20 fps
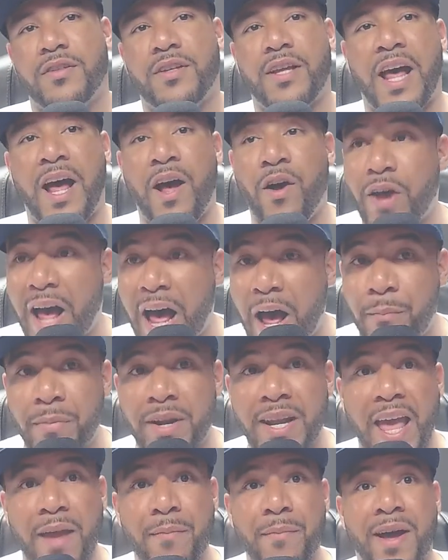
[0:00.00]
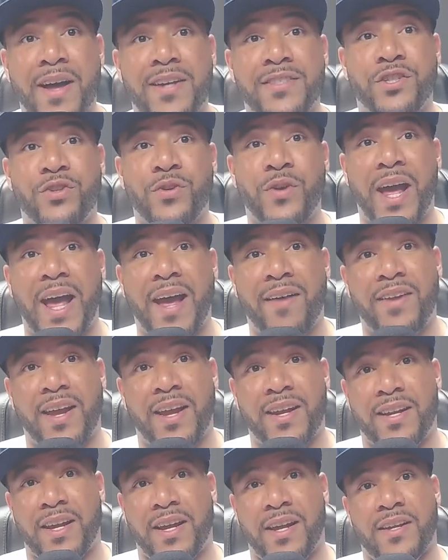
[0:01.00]
How many 8 miles did you have
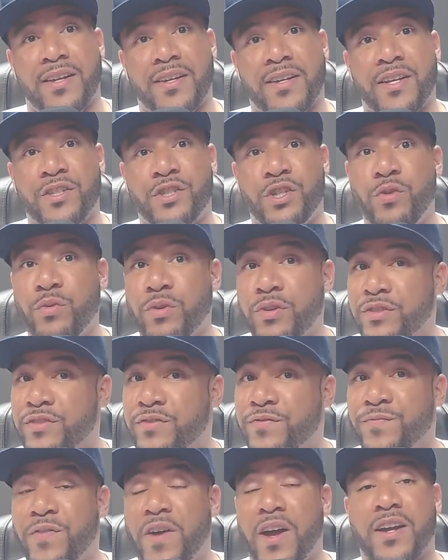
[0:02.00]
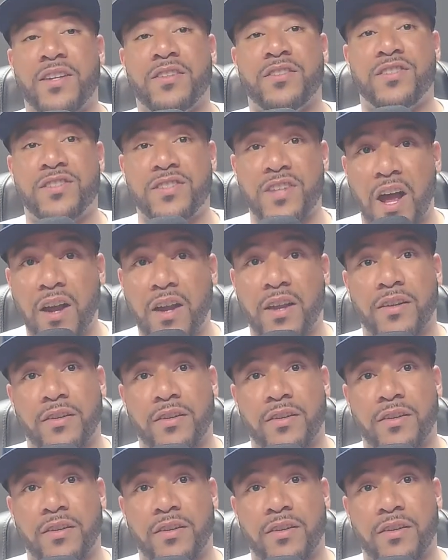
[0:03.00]
that day? Because you was fucking sucking.